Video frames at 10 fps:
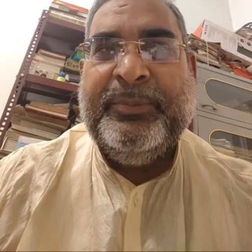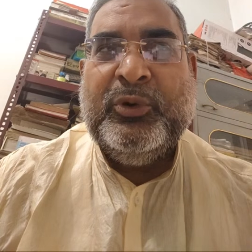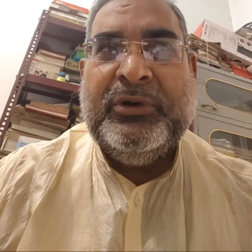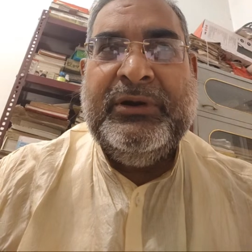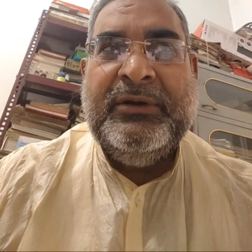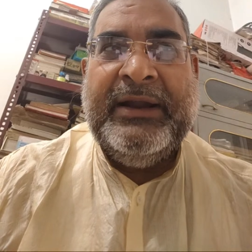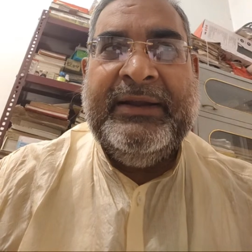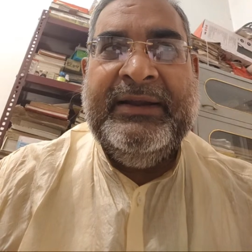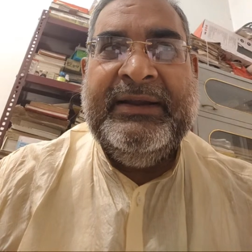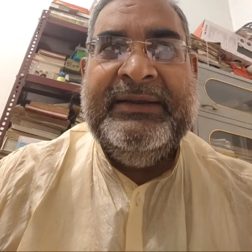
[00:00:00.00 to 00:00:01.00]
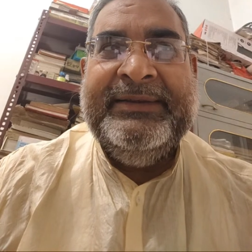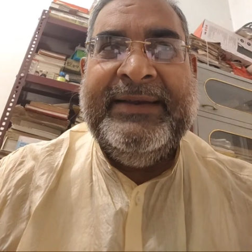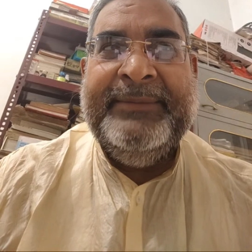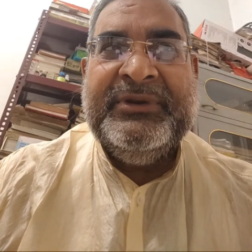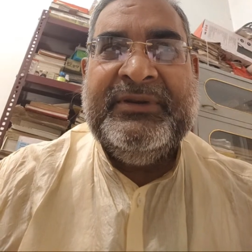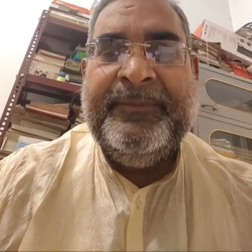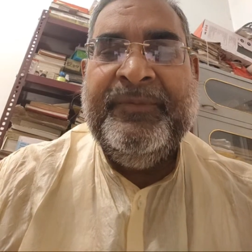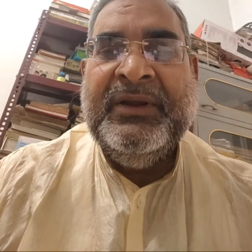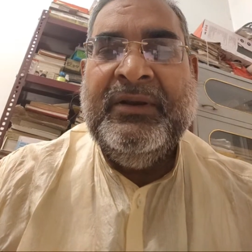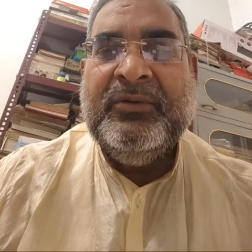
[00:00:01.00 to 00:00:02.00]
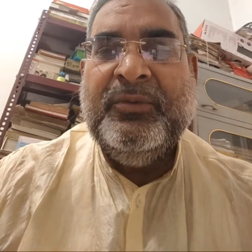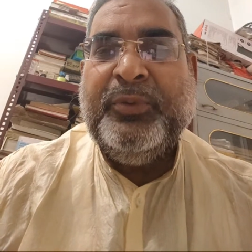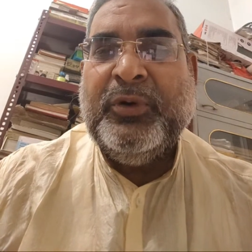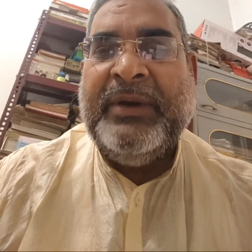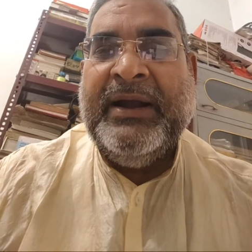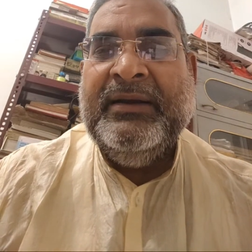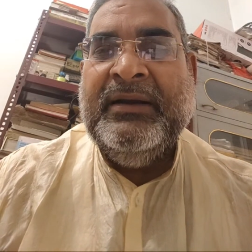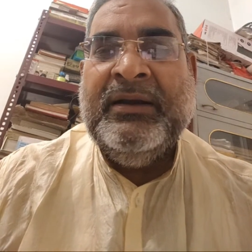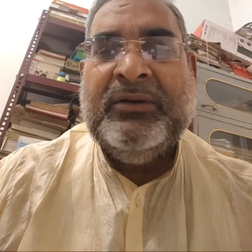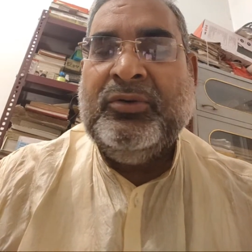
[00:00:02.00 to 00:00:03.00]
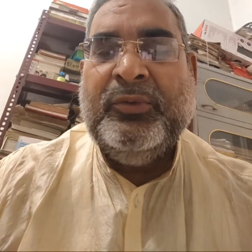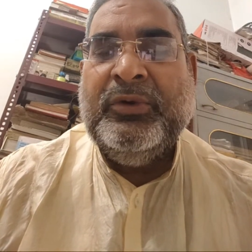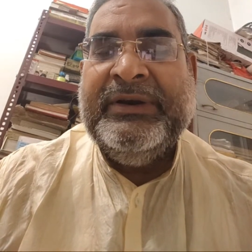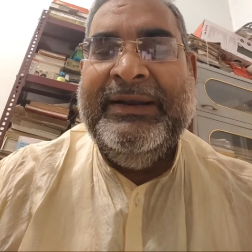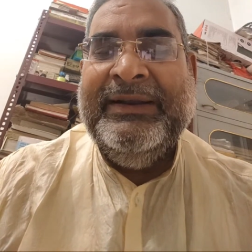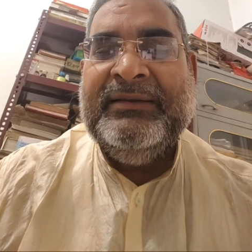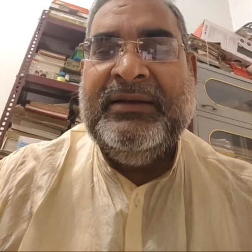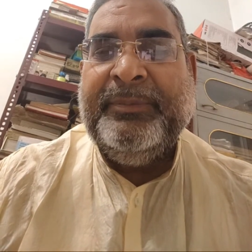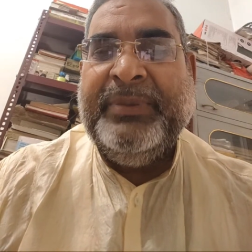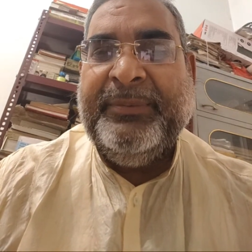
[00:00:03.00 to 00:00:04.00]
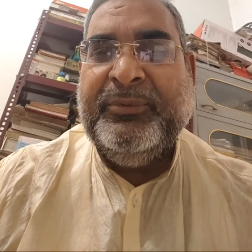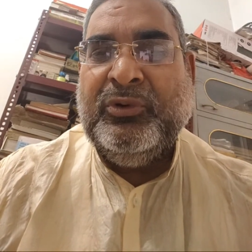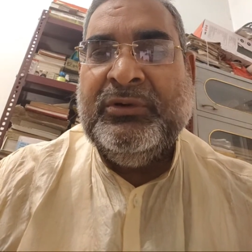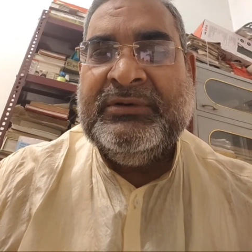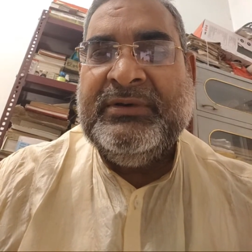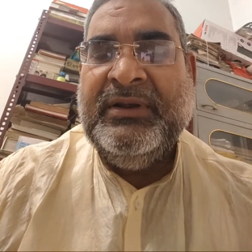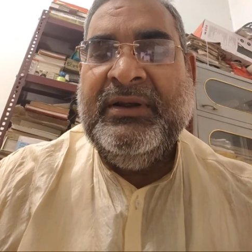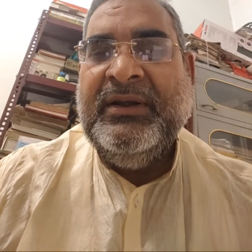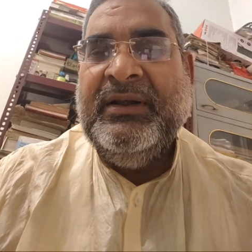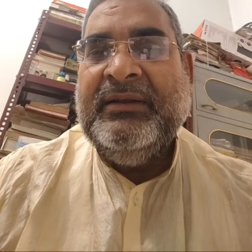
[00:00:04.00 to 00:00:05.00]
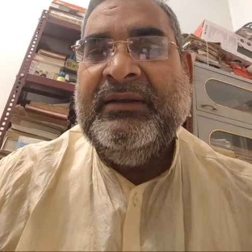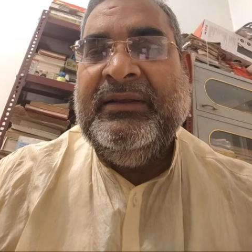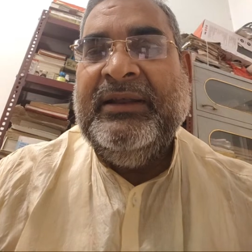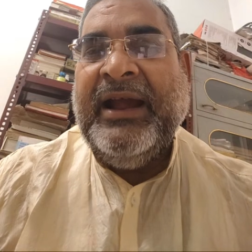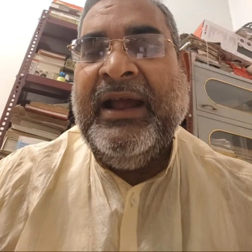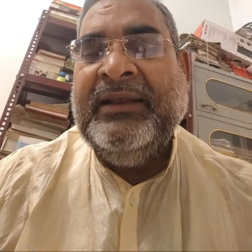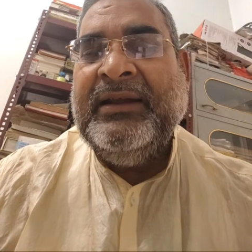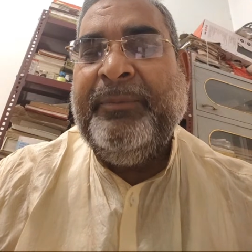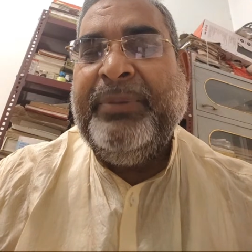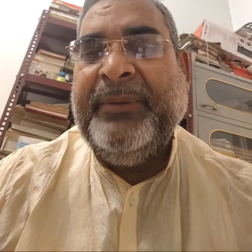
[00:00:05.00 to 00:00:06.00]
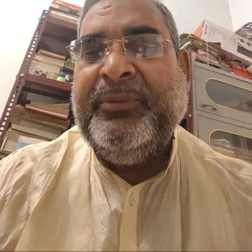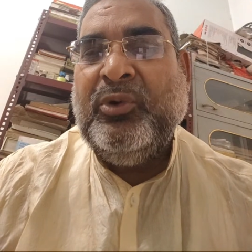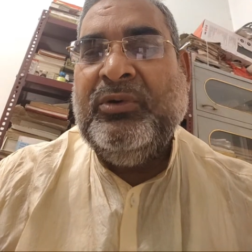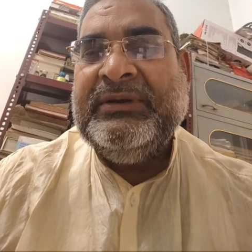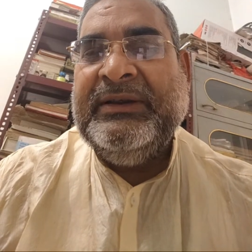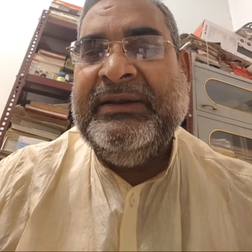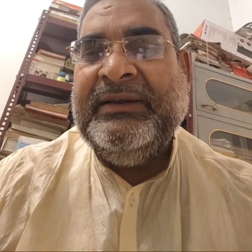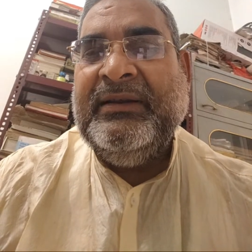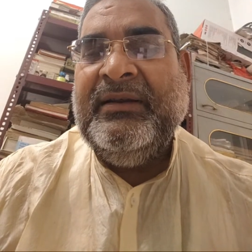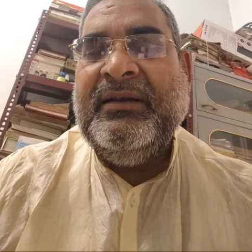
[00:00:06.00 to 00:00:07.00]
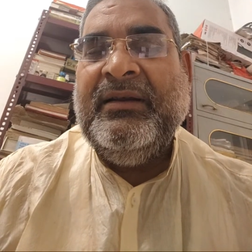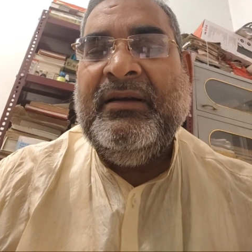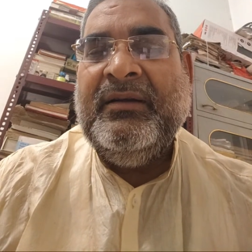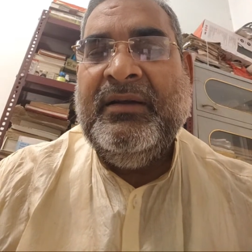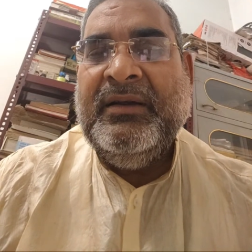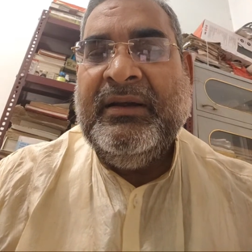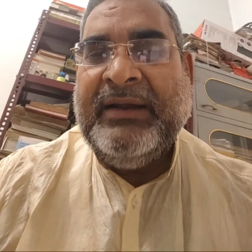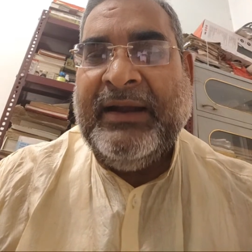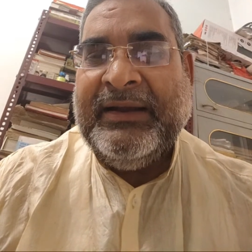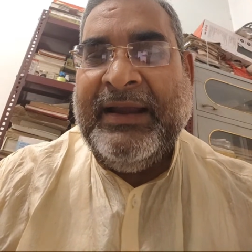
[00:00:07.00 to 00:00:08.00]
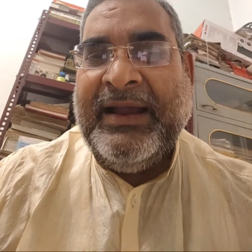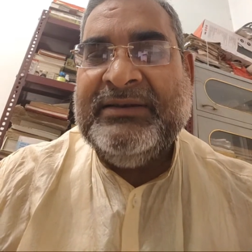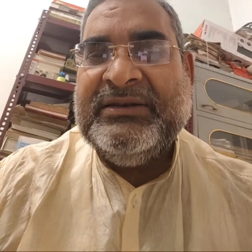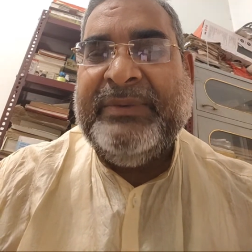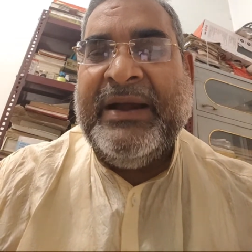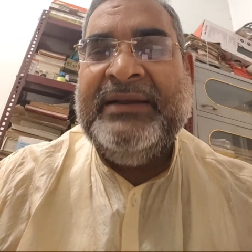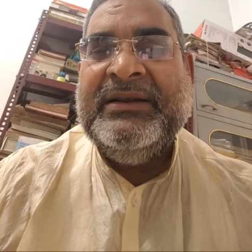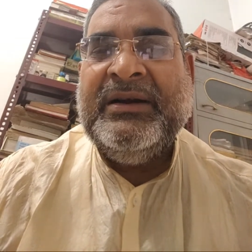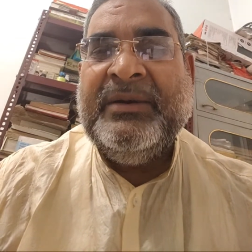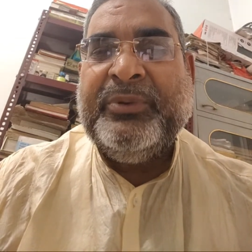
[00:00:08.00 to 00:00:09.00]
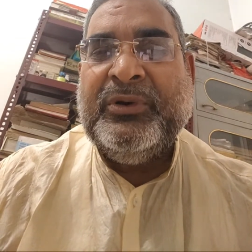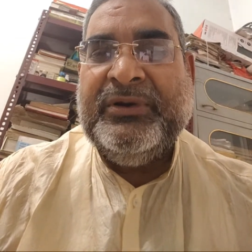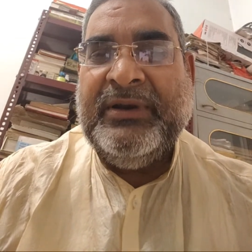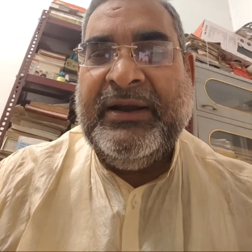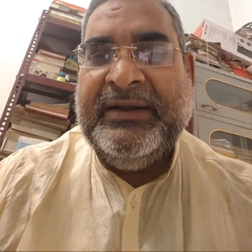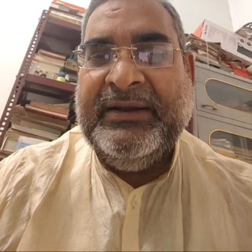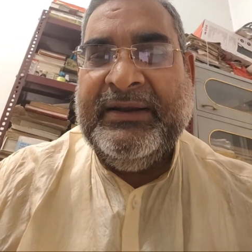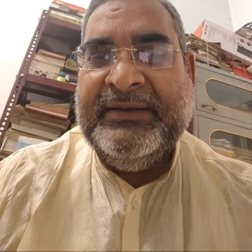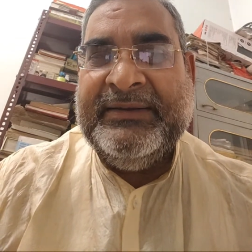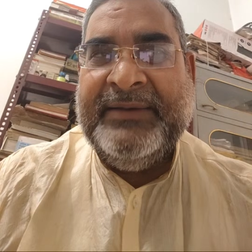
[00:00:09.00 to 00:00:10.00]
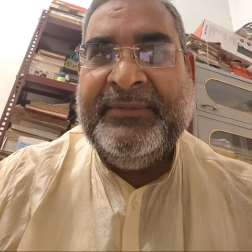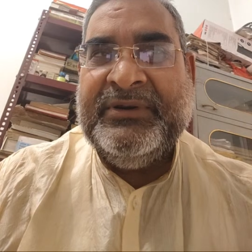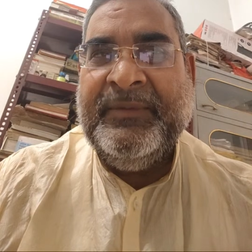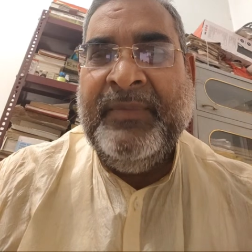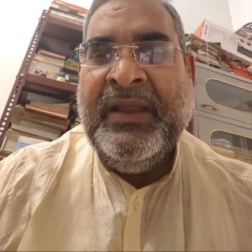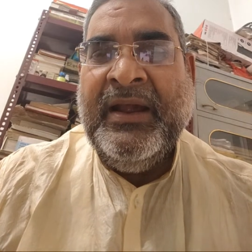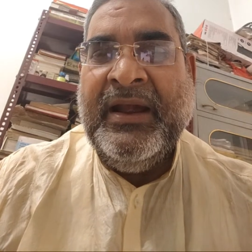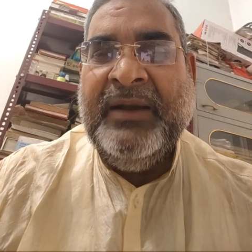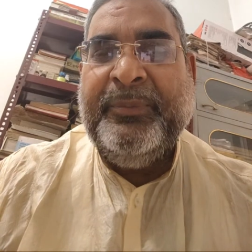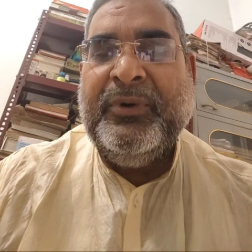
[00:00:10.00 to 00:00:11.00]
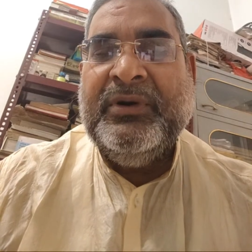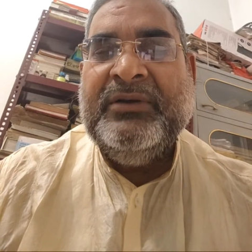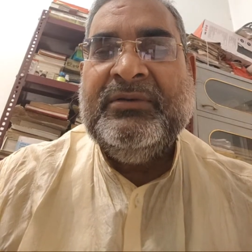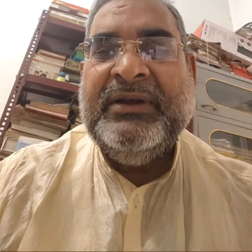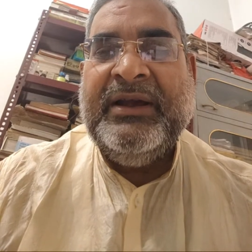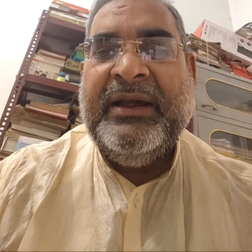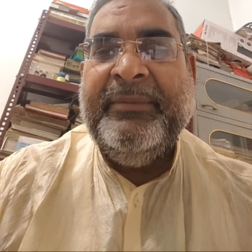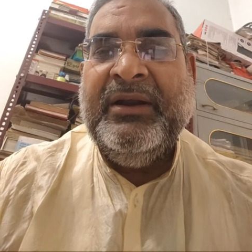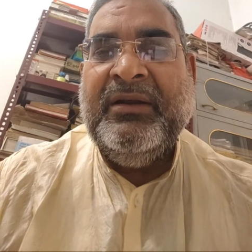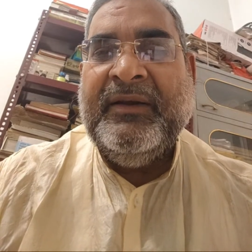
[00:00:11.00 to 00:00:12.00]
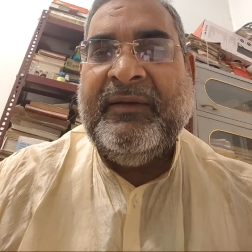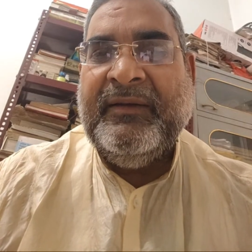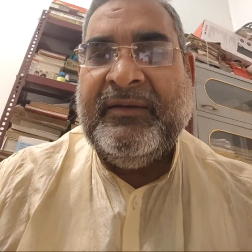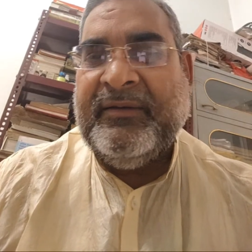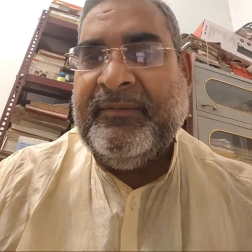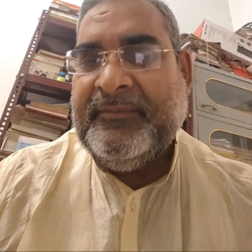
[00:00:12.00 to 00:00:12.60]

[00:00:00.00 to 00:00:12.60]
proteolytic enzymes to provide to release the peptones. Then the peptones is catalyzed by the proteolytic enzymes and produce the amino acids.